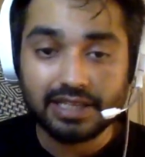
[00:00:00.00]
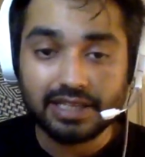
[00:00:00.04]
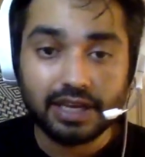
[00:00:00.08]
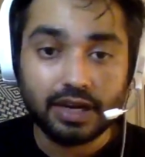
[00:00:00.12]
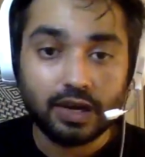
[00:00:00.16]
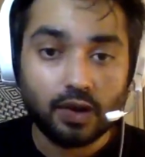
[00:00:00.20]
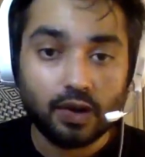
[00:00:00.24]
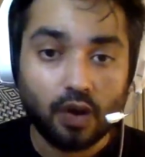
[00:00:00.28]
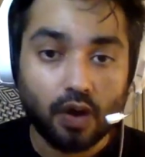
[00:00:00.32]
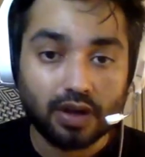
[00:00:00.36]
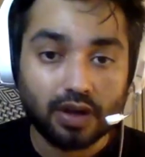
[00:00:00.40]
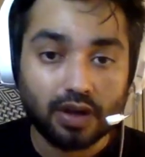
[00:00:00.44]

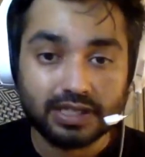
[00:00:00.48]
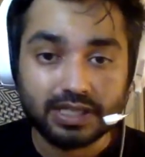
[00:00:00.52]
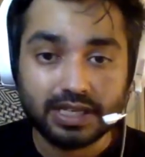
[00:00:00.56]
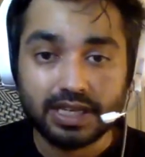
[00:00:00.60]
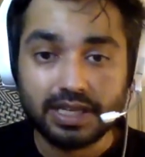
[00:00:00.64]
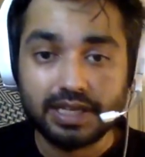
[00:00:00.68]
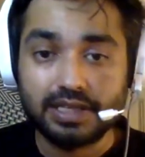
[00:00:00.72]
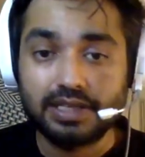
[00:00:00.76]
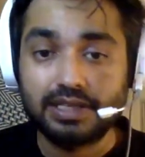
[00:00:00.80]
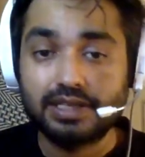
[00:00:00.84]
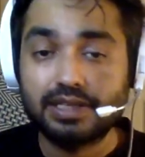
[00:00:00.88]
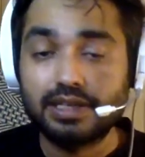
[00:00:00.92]
in
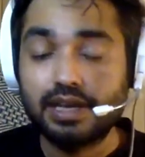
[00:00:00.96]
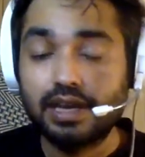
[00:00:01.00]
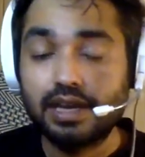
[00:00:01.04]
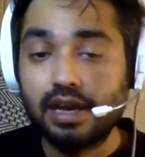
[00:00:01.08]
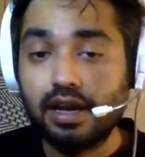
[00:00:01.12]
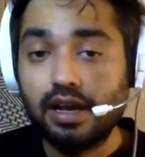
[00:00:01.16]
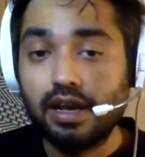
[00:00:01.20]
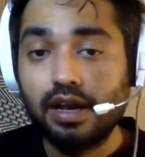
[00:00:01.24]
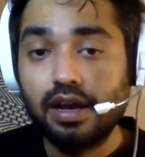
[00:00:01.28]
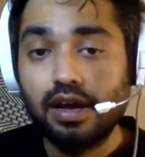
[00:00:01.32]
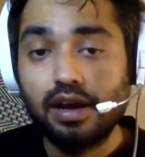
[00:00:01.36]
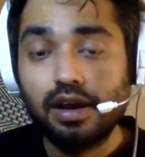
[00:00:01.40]
losses
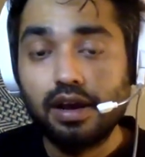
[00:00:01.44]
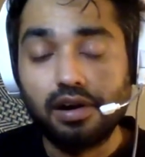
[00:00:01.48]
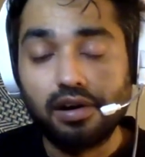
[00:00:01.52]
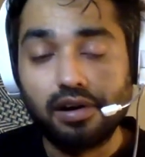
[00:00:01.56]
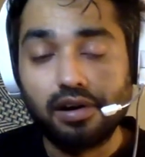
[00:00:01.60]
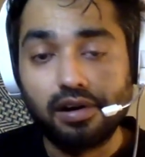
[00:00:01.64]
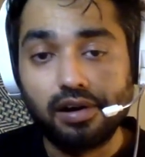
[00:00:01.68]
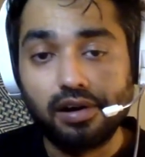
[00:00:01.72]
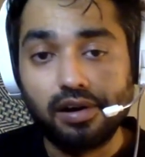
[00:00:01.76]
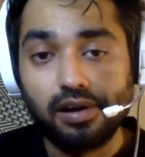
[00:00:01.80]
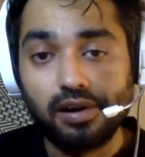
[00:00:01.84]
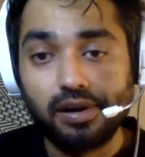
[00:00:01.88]

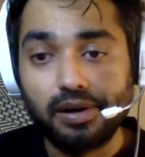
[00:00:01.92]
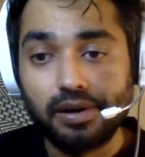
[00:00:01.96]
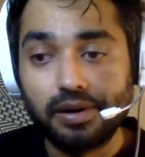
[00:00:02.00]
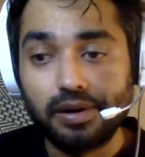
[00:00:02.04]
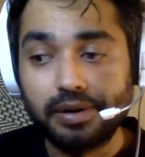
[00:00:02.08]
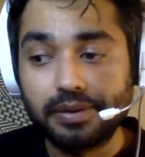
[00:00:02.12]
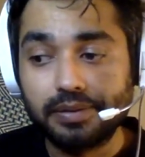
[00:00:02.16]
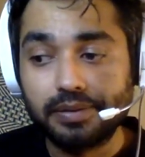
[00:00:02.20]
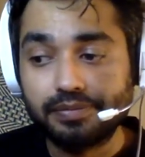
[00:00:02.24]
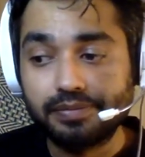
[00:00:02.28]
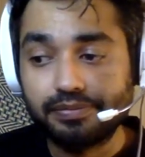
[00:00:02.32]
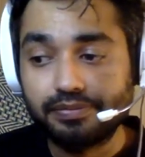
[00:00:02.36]

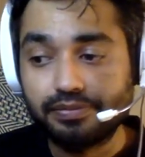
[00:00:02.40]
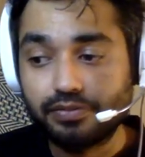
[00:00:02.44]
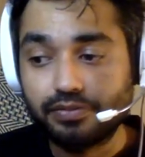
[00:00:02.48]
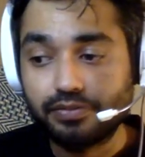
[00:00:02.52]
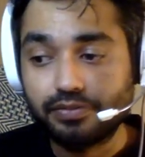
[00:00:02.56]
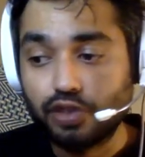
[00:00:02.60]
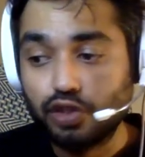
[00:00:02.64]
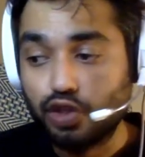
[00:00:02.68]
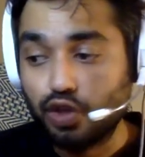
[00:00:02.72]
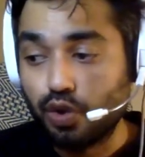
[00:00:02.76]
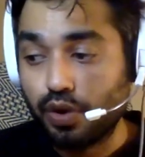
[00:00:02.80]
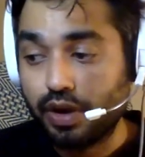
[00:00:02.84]
during
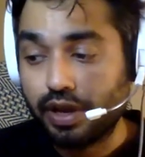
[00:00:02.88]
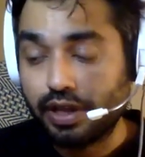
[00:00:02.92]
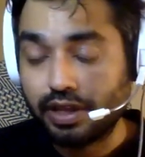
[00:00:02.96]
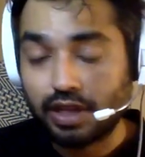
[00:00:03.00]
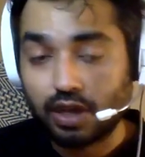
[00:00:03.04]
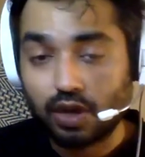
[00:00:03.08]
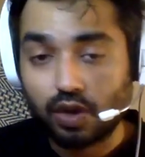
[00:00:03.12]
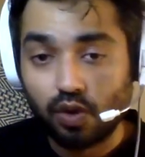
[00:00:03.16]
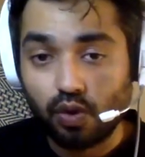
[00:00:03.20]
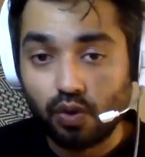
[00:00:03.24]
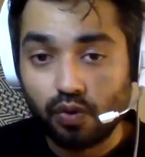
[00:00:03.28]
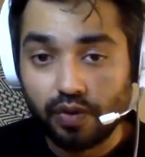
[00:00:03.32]

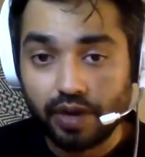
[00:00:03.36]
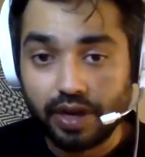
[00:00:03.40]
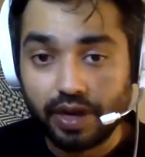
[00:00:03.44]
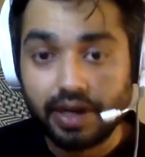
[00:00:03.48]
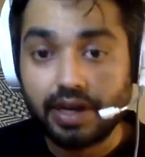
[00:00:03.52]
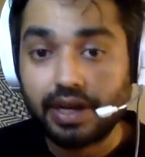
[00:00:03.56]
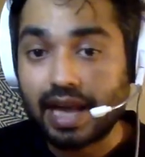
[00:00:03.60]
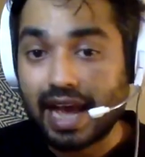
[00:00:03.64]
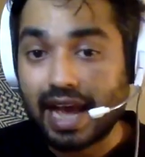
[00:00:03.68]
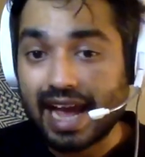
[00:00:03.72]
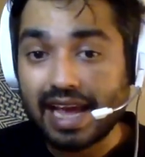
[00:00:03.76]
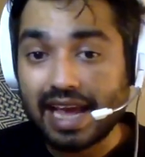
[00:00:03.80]
the COVID
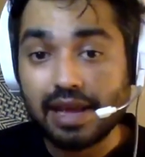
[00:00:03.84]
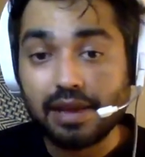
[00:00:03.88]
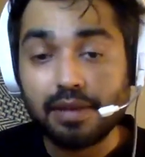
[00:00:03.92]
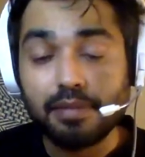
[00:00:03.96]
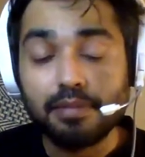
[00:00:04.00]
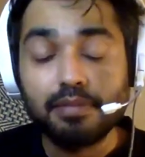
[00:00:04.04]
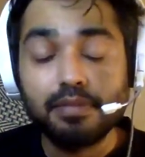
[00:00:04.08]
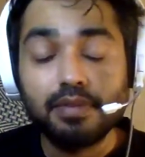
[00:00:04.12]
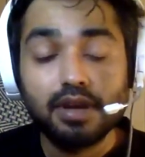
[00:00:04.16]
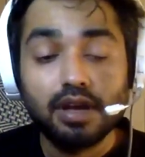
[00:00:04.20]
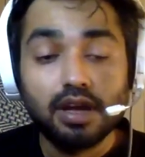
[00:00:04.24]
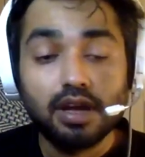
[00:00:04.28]

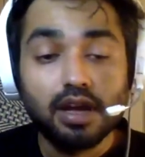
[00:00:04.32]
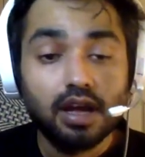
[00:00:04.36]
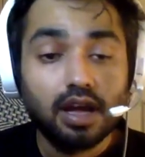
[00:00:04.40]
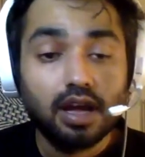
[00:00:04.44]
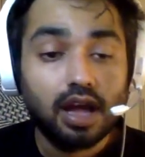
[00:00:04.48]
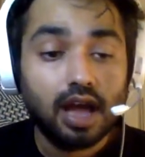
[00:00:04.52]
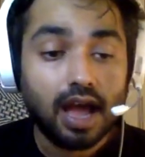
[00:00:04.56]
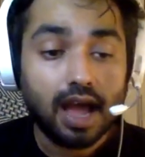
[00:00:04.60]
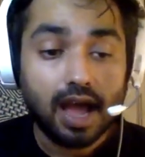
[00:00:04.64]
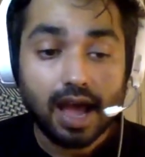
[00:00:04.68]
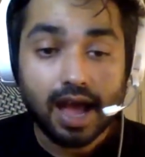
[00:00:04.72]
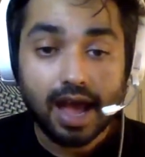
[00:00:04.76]
time
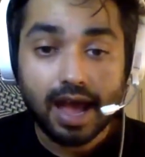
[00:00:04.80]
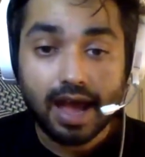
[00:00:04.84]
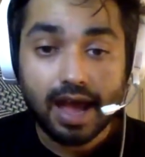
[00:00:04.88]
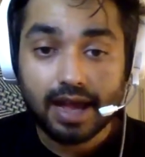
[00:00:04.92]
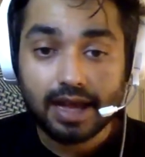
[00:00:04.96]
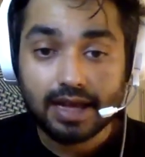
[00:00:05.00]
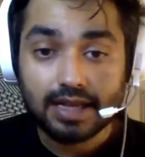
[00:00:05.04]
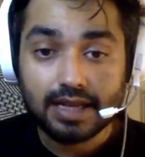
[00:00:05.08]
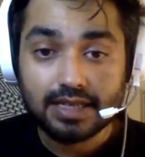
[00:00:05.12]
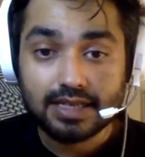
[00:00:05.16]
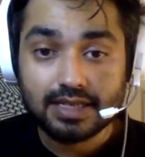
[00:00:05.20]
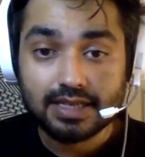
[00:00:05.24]

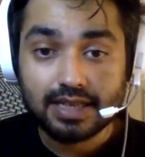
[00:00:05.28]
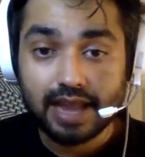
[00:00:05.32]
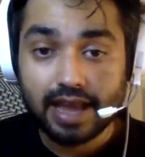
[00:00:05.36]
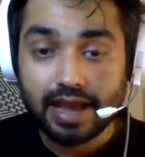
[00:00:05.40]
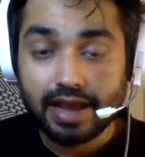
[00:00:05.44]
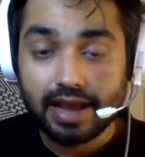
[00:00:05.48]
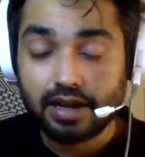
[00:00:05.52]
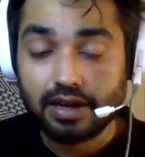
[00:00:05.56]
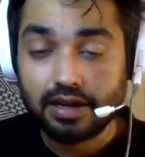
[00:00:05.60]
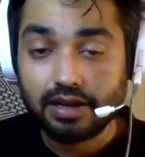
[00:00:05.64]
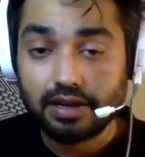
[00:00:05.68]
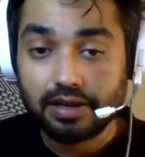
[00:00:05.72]
as
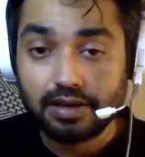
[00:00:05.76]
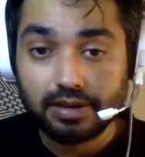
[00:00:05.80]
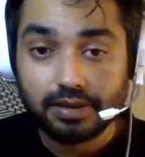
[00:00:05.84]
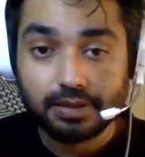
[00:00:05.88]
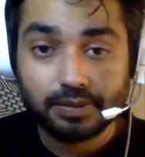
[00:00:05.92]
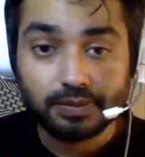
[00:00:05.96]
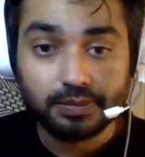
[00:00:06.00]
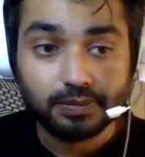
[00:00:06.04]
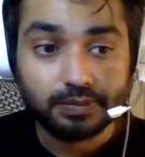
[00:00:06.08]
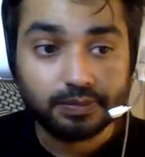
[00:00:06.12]
like a